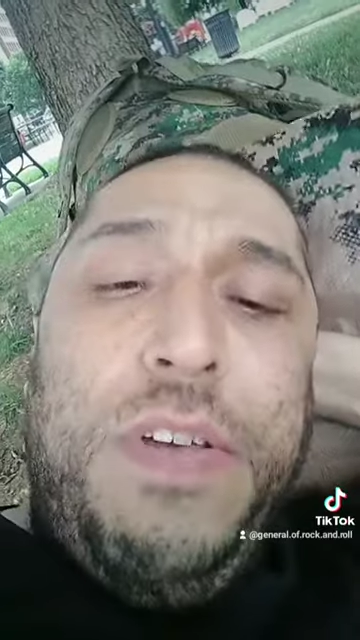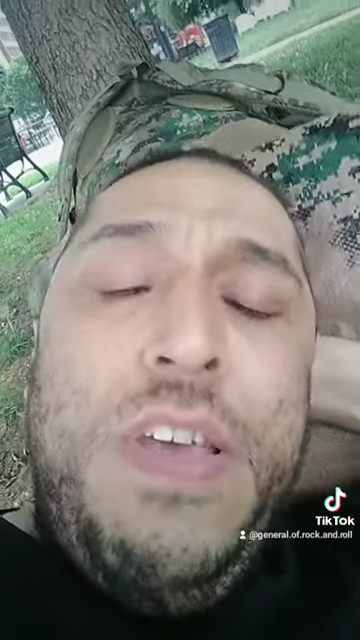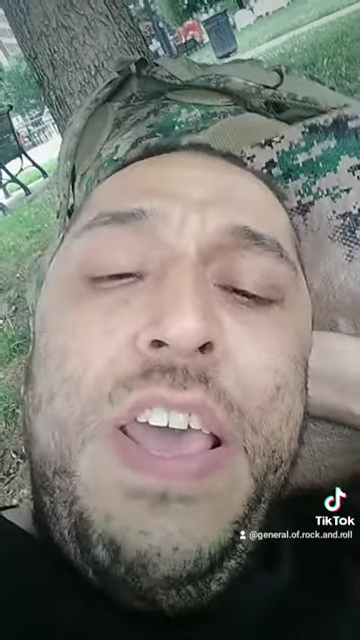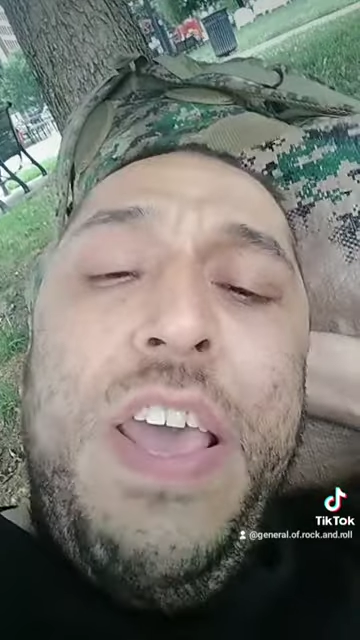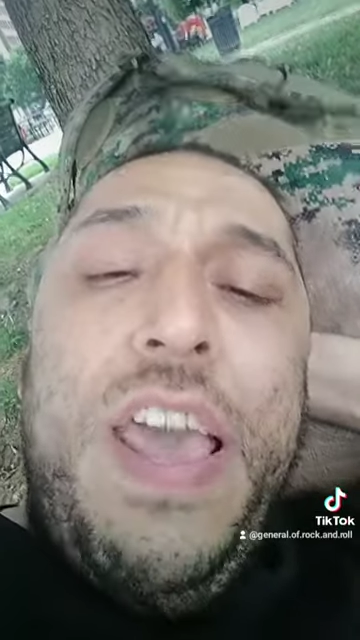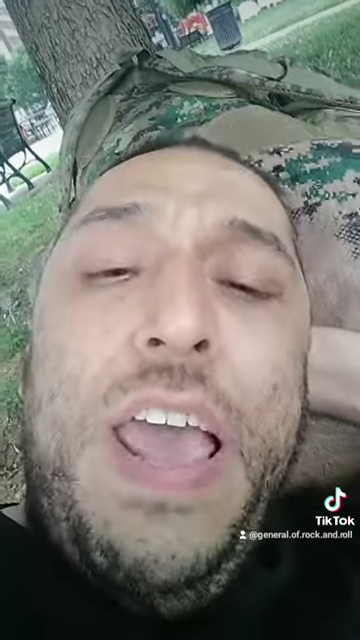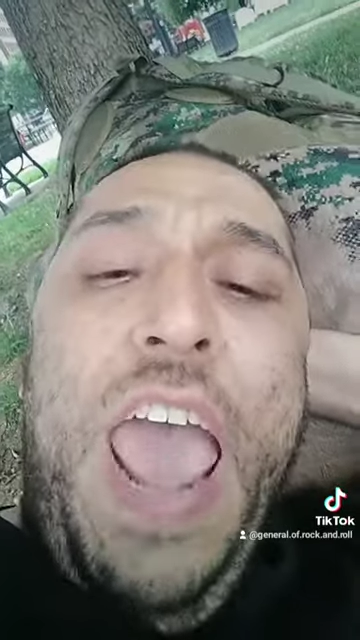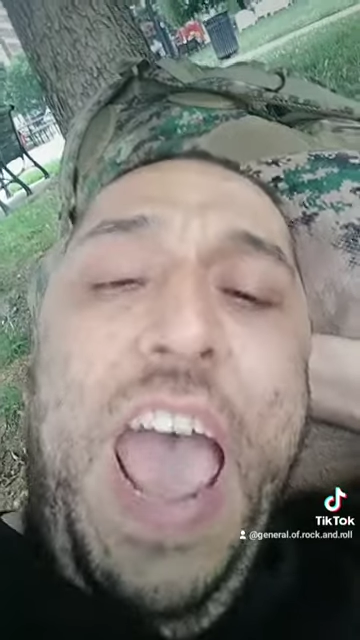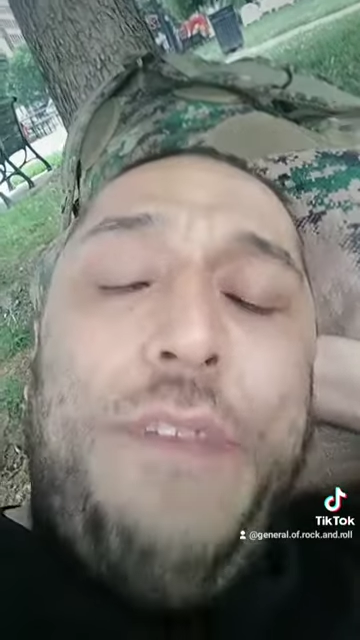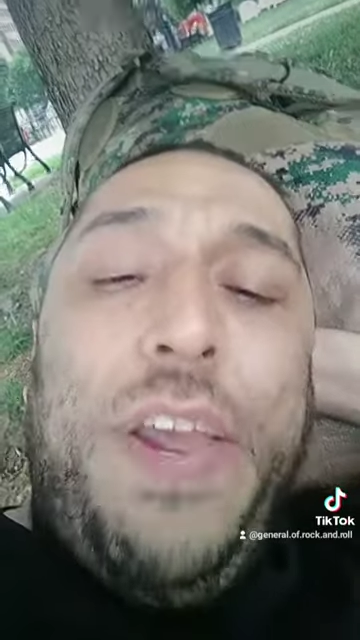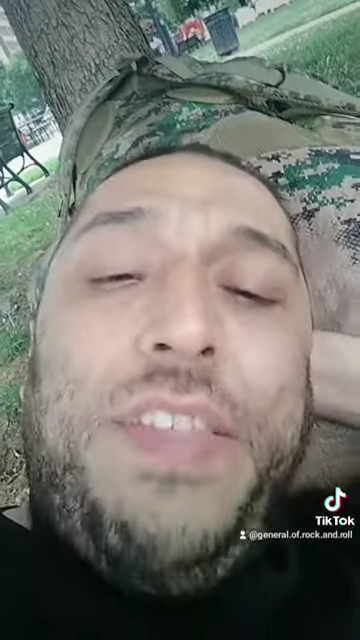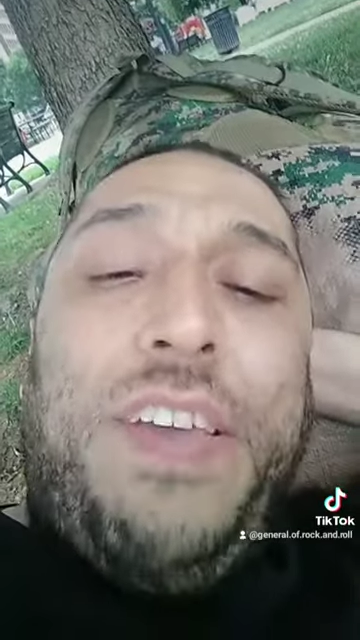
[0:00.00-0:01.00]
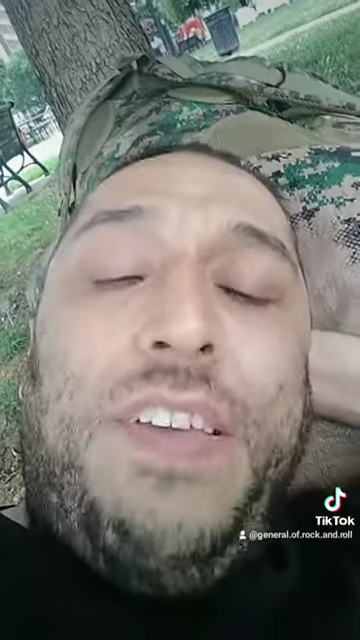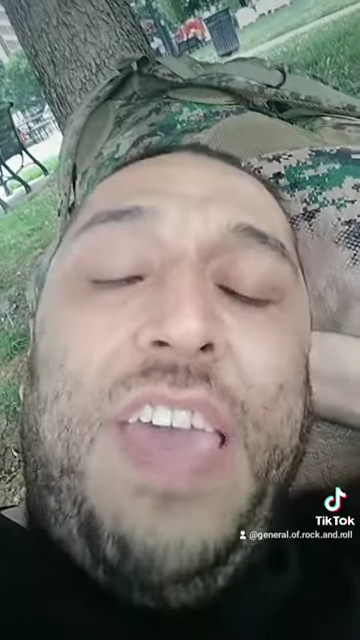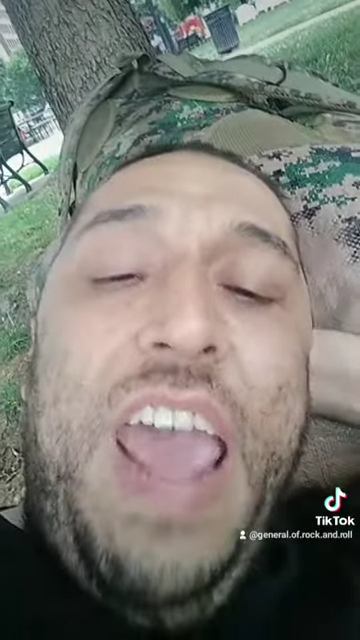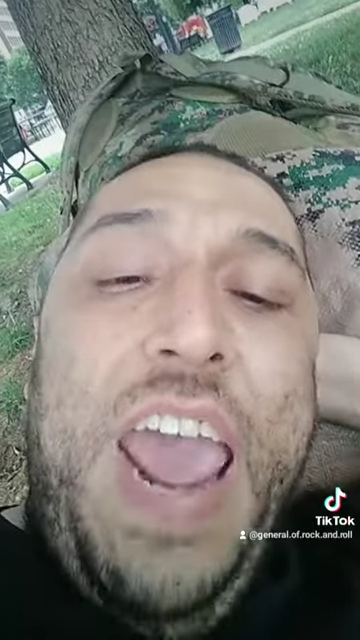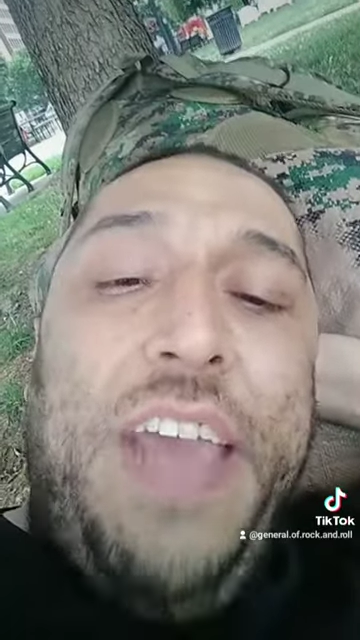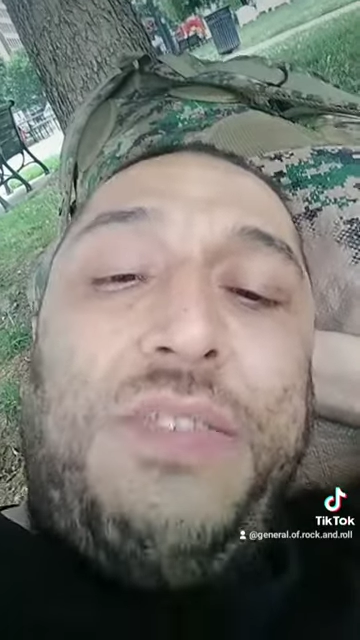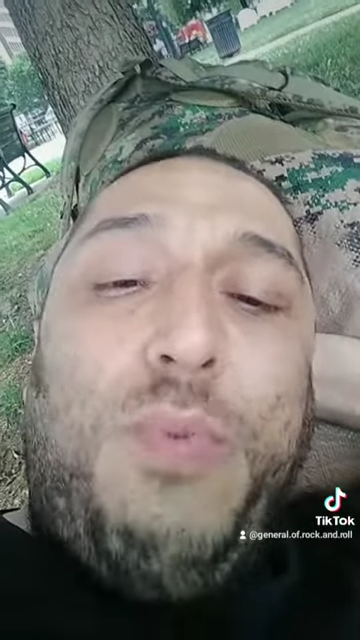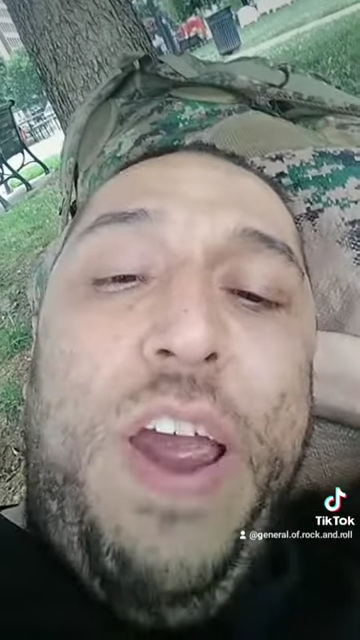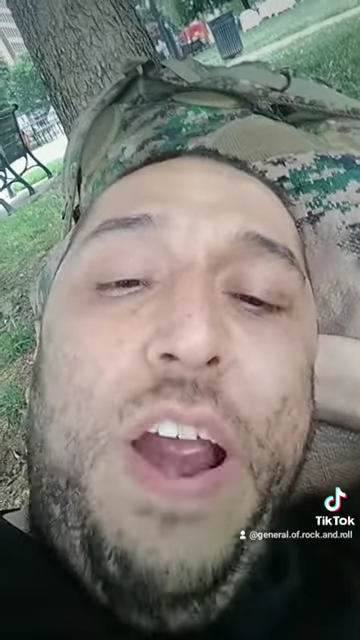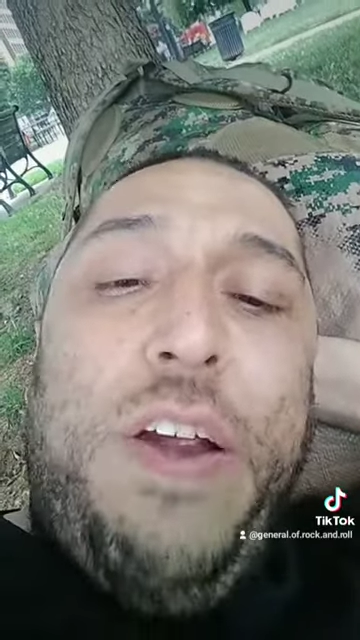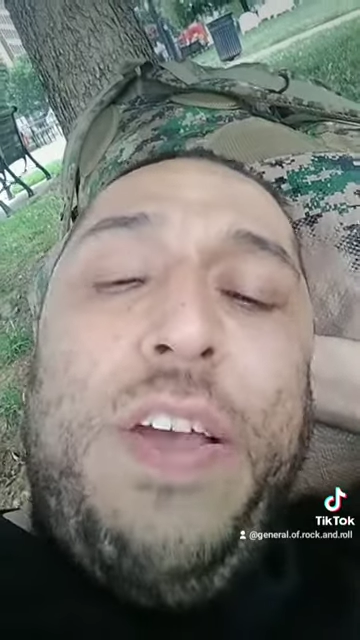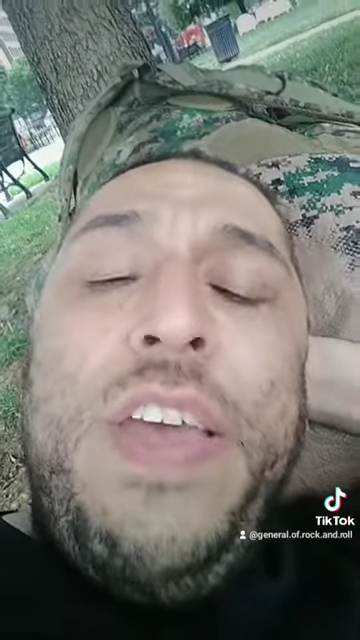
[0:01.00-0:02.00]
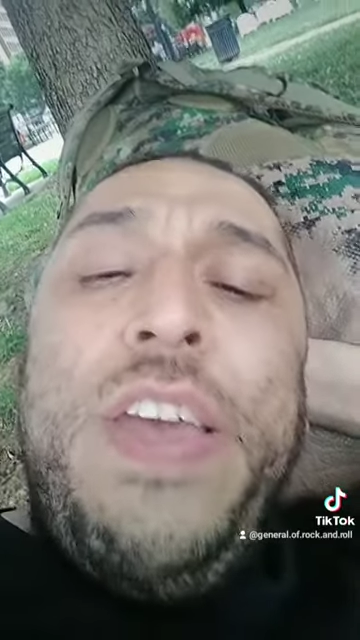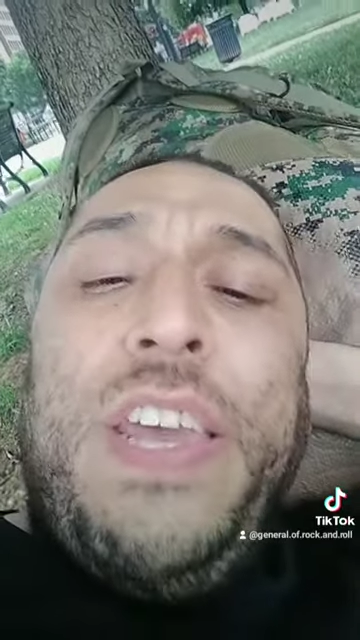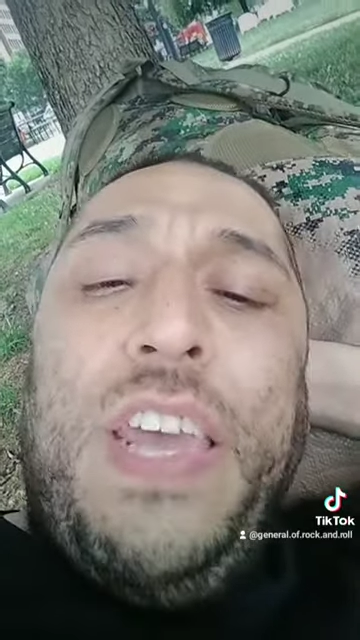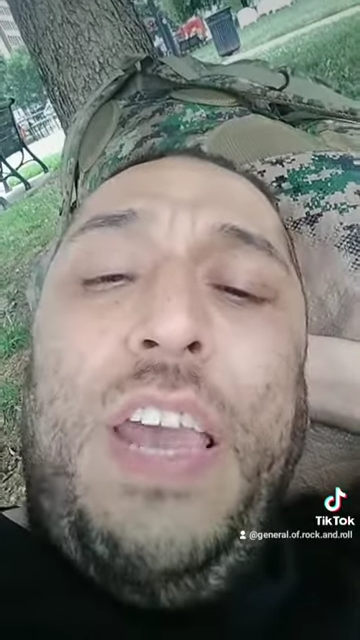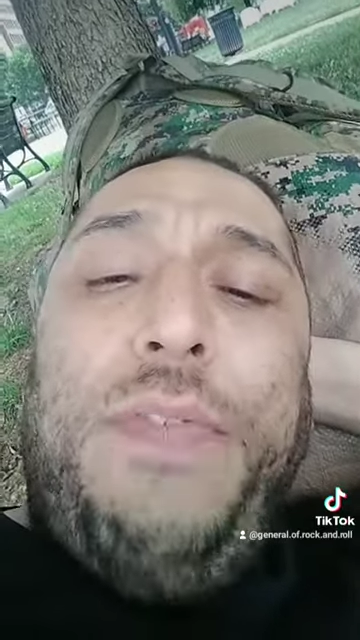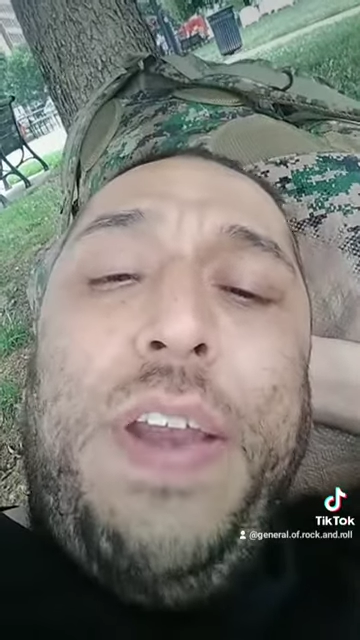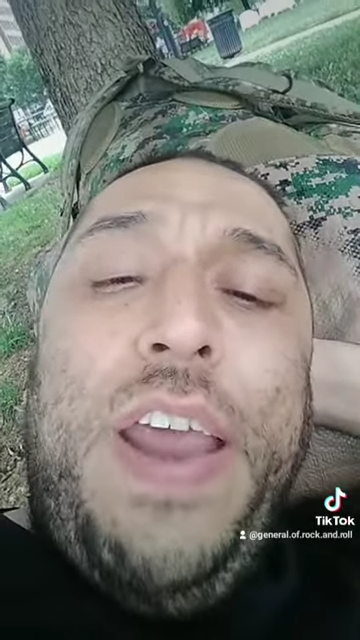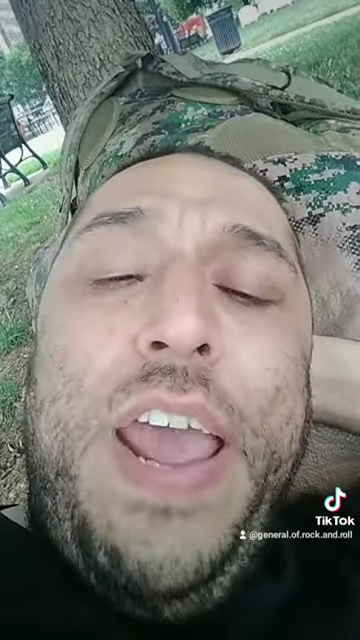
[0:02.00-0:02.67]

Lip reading: Having the case where even in